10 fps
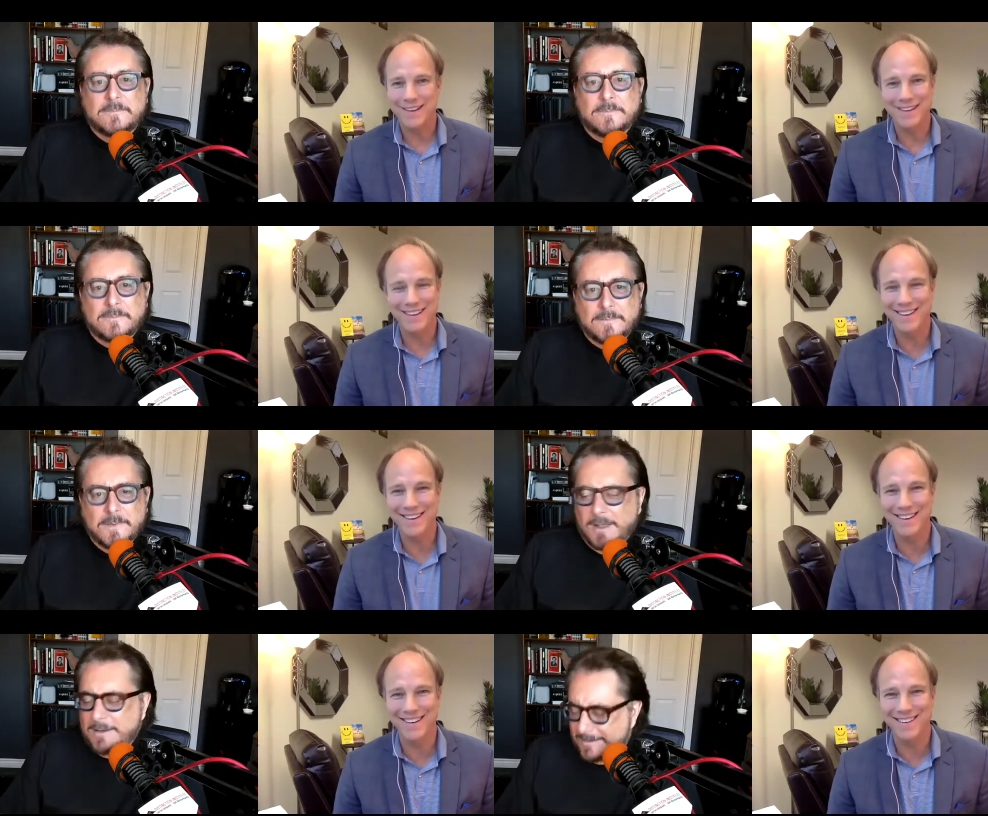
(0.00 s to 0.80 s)

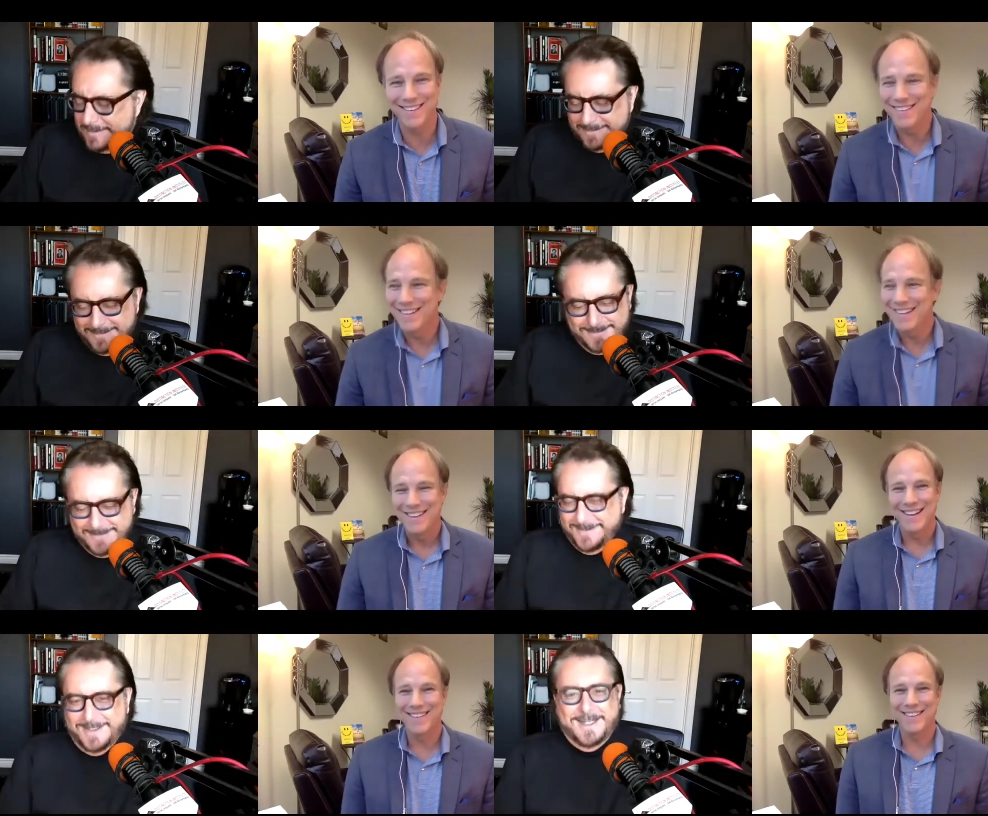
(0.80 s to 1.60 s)
Speaker 1: you know,
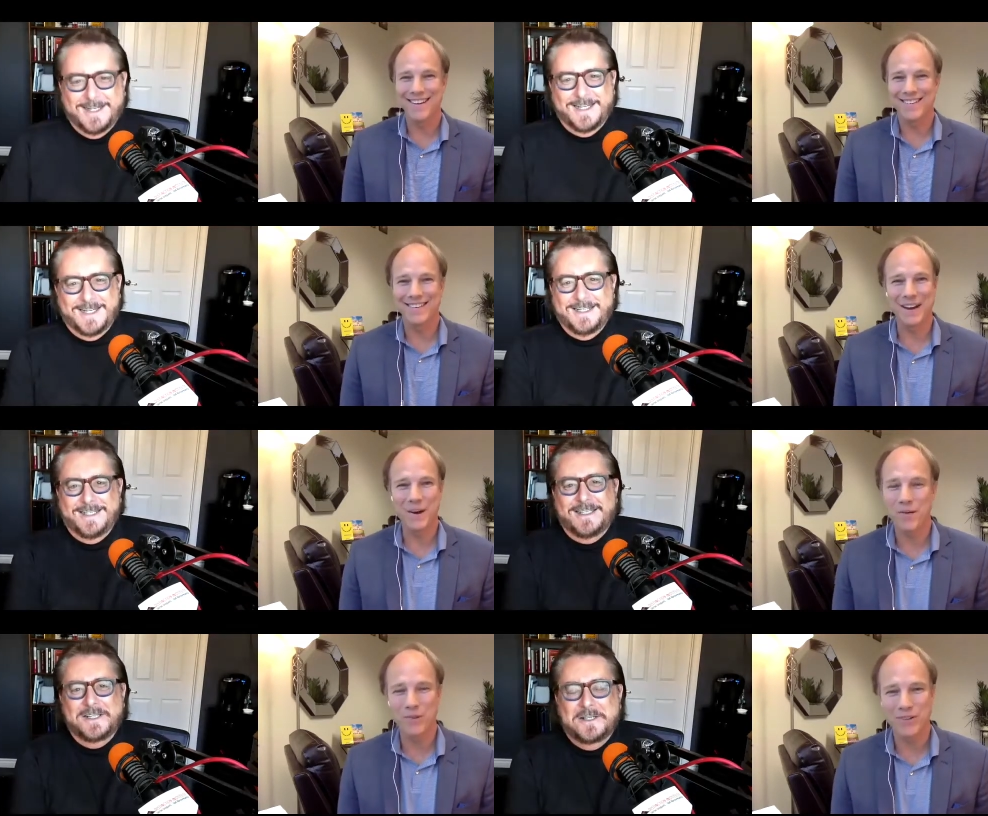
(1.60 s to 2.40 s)
that's
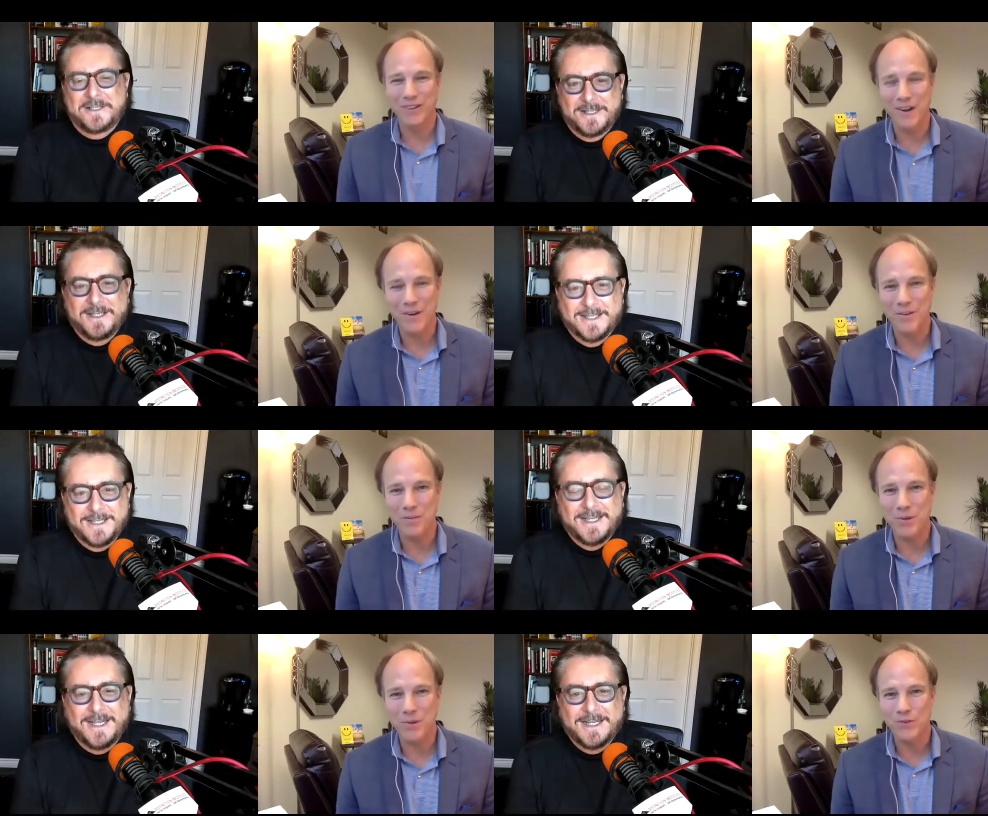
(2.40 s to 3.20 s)
terrible. It always
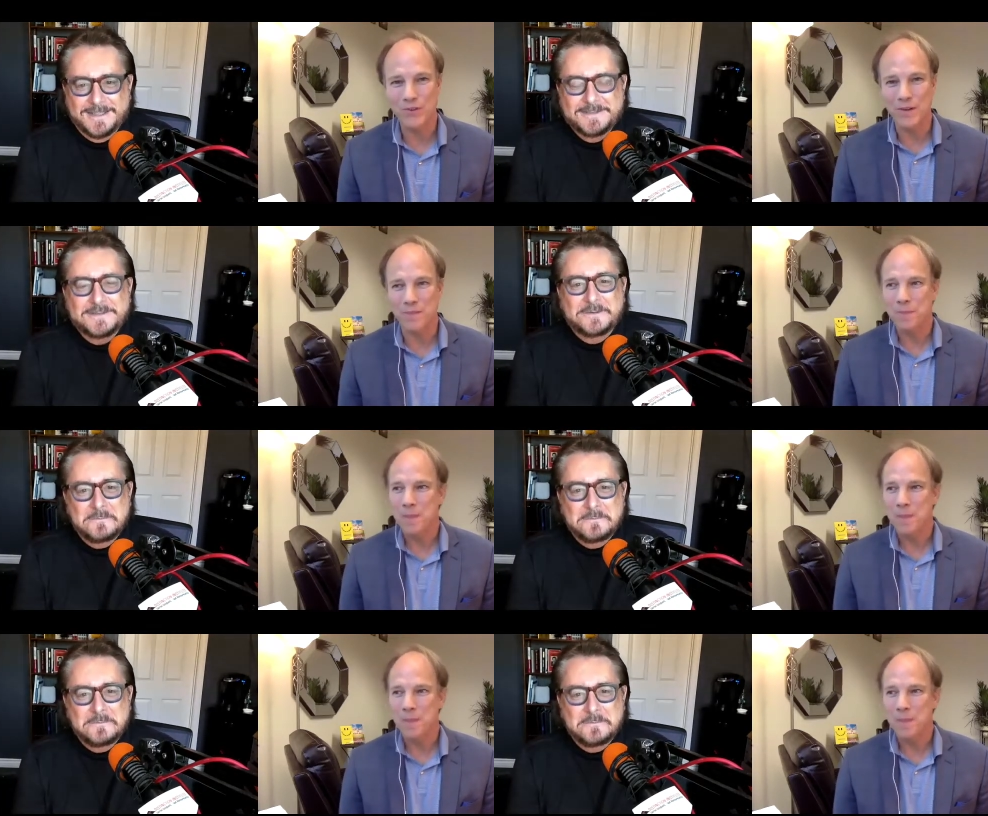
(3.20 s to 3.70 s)
blows up.